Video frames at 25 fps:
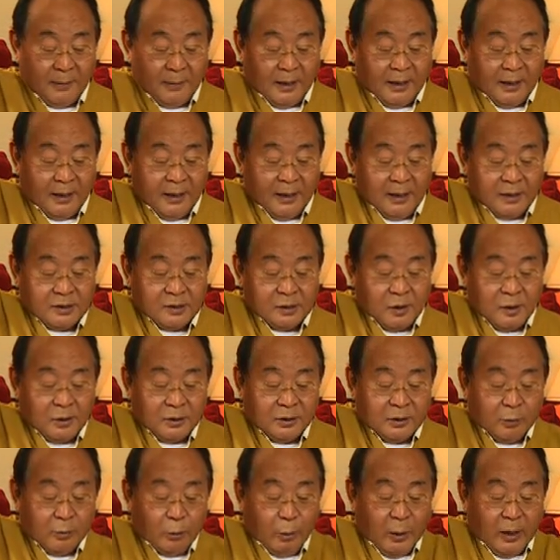my head
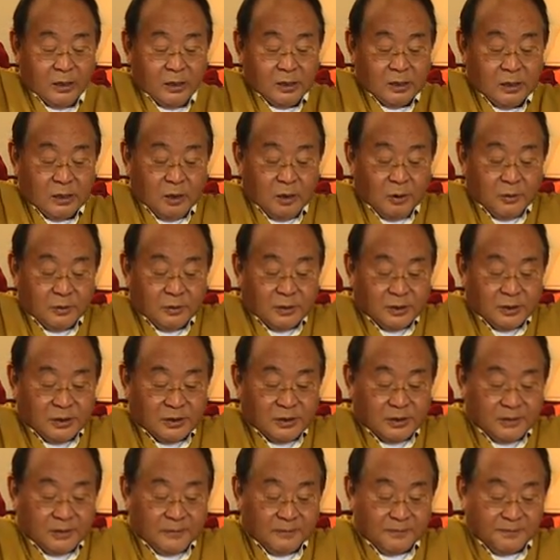on a white
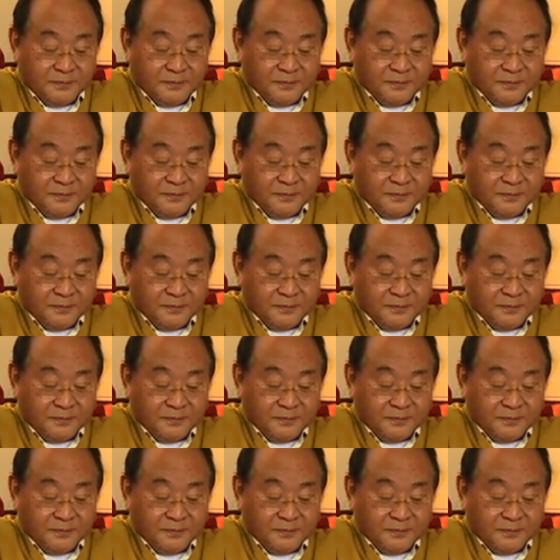lotus,